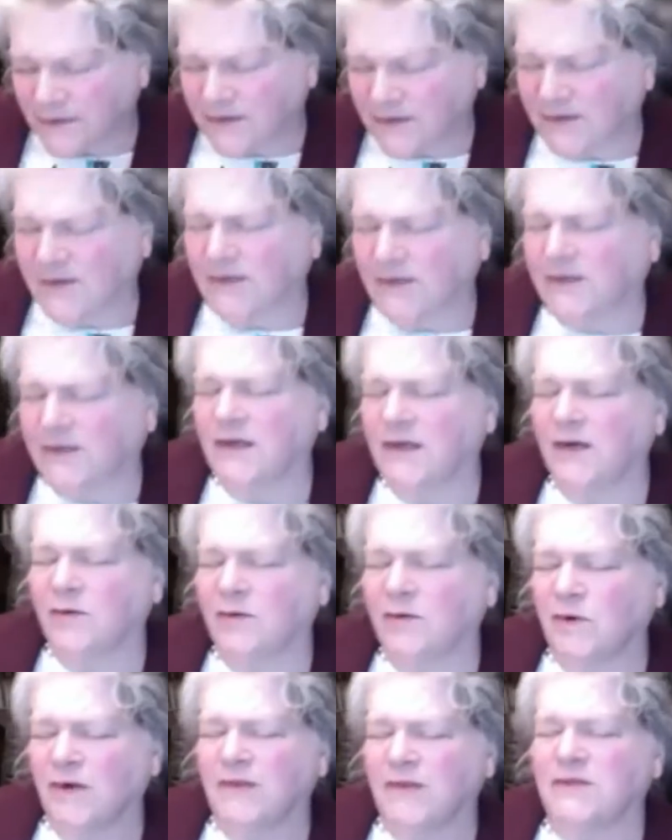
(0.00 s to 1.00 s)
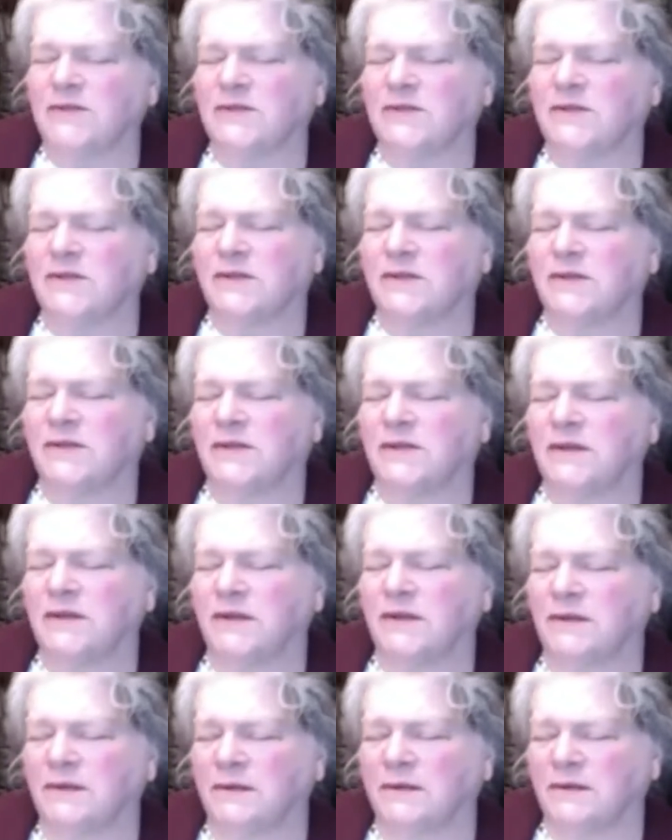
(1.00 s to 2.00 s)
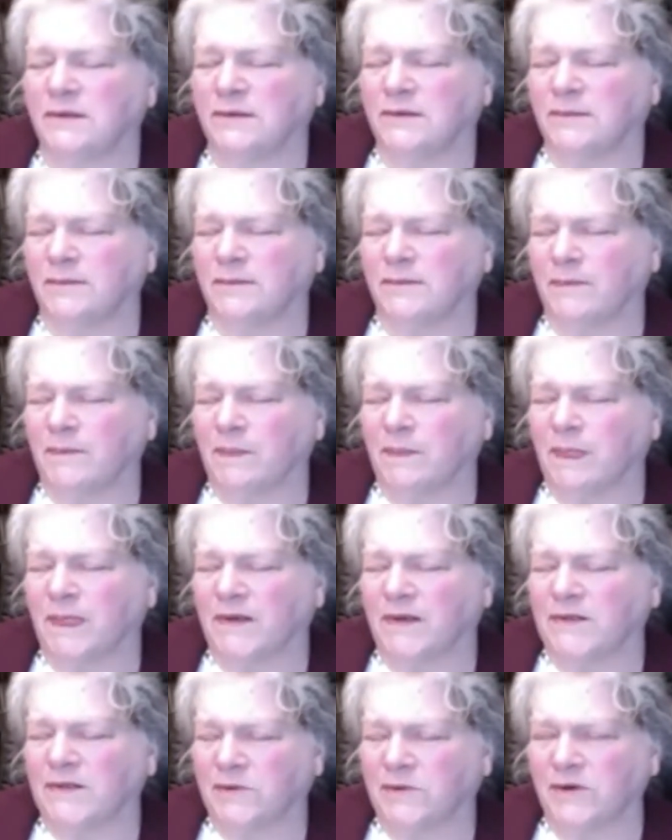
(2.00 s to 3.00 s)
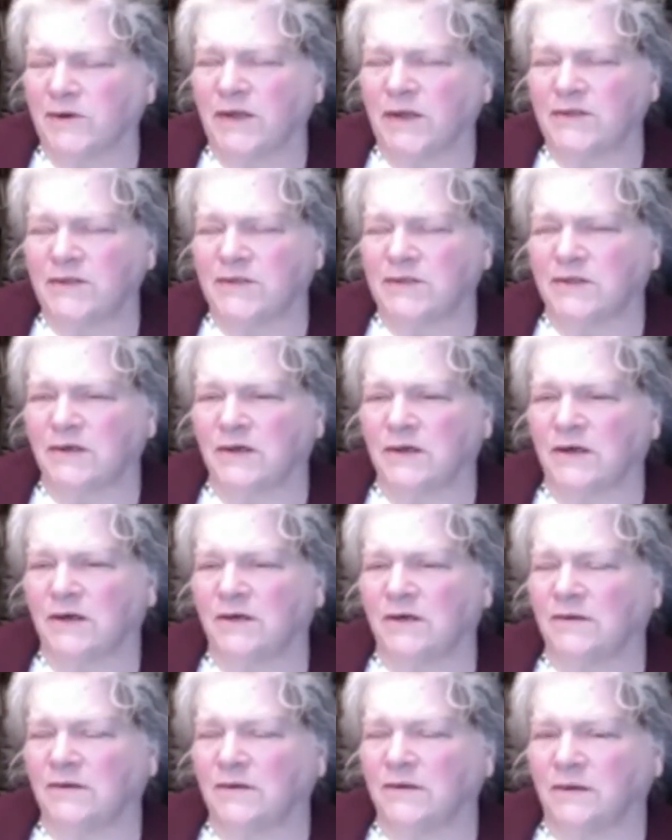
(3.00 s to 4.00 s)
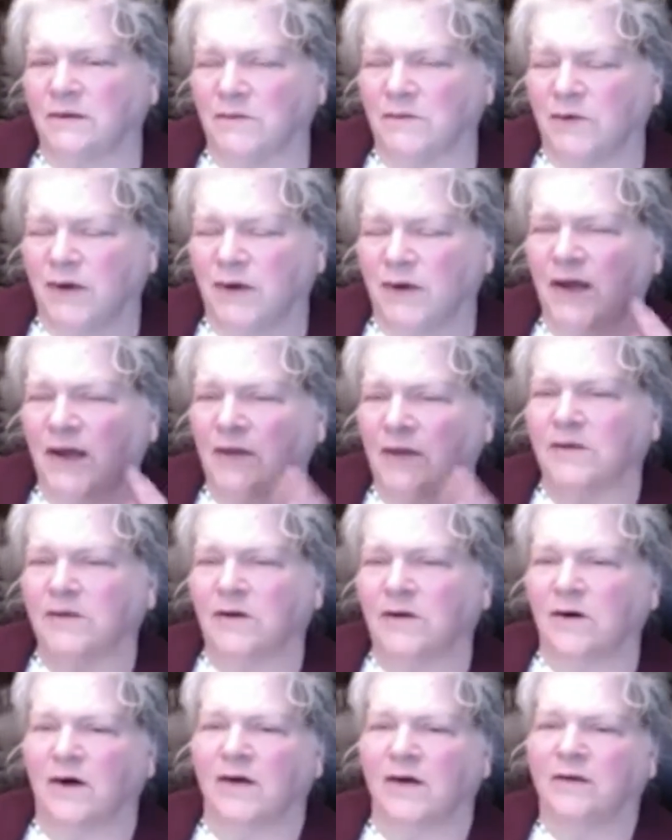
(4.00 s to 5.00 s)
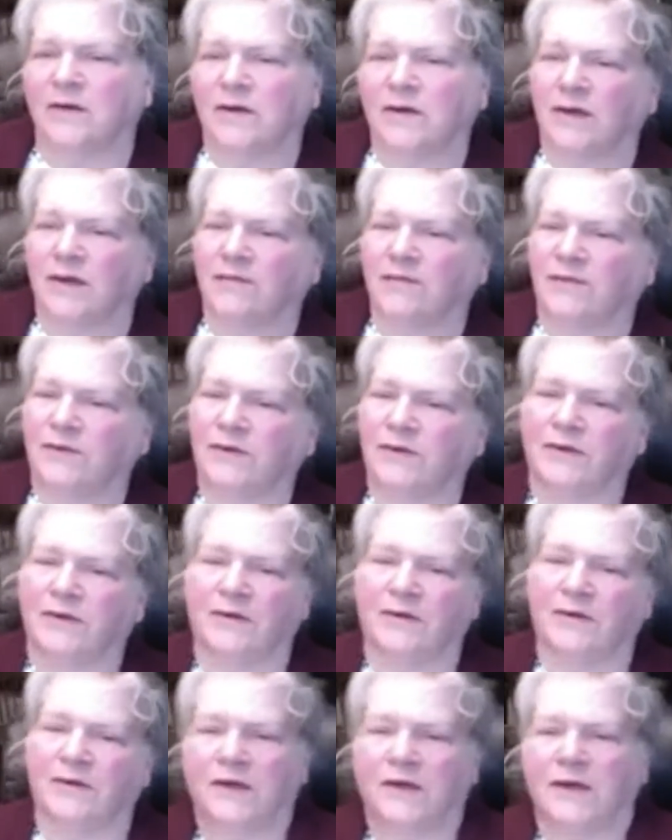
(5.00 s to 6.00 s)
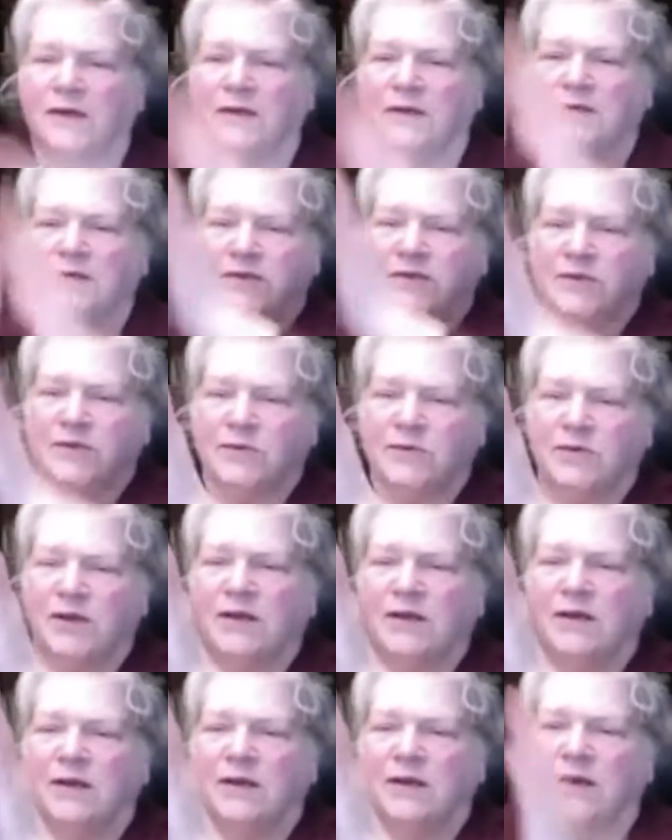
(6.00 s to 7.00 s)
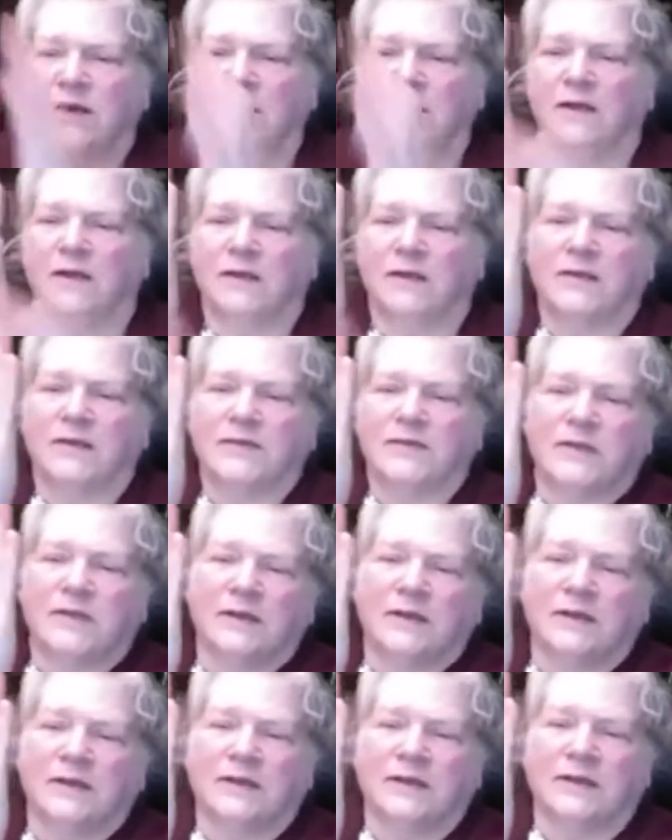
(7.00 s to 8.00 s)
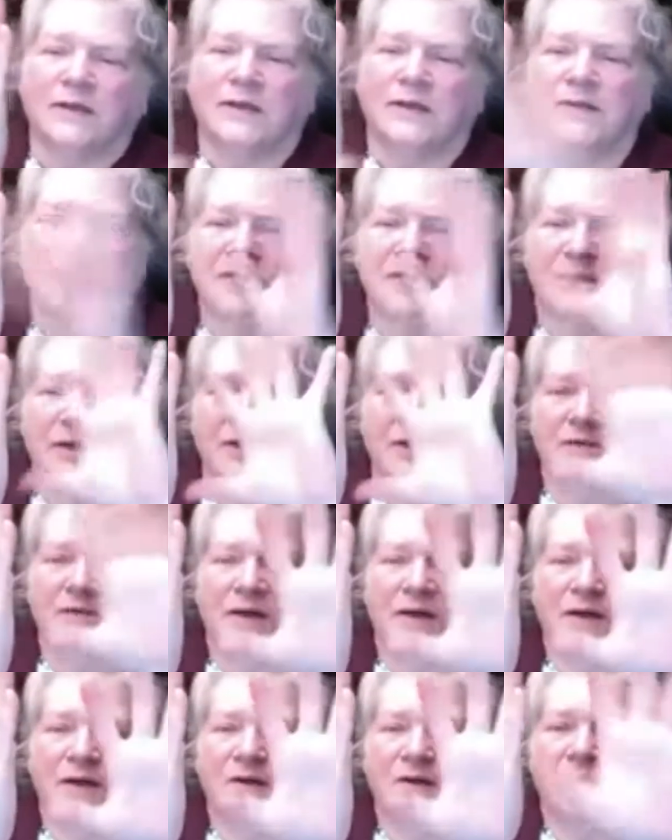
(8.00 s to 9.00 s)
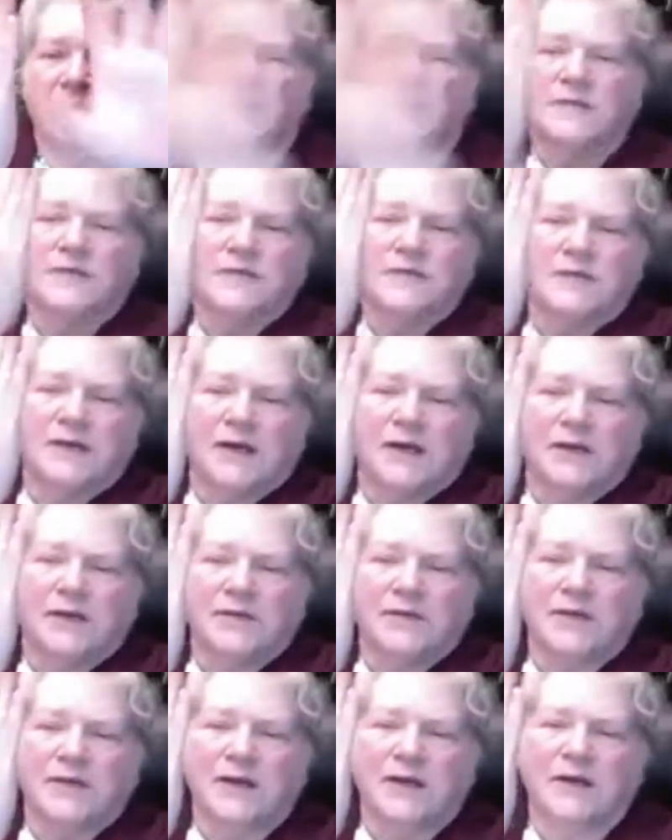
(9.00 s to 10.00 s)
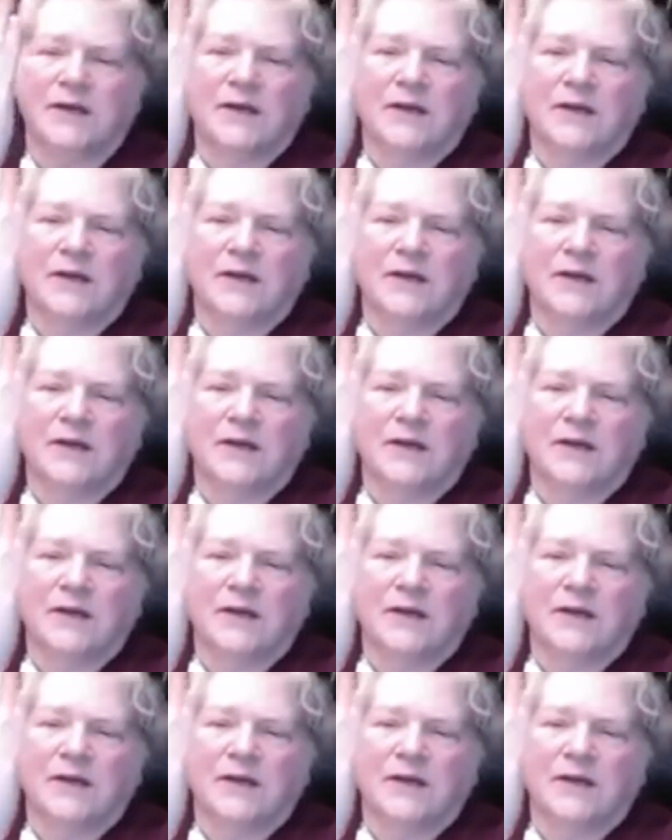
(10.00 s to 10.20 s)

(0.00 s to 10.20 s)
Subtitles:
The thing was that the screens were held on. Okay, if you here's the screen. here's the inside and this is the outside.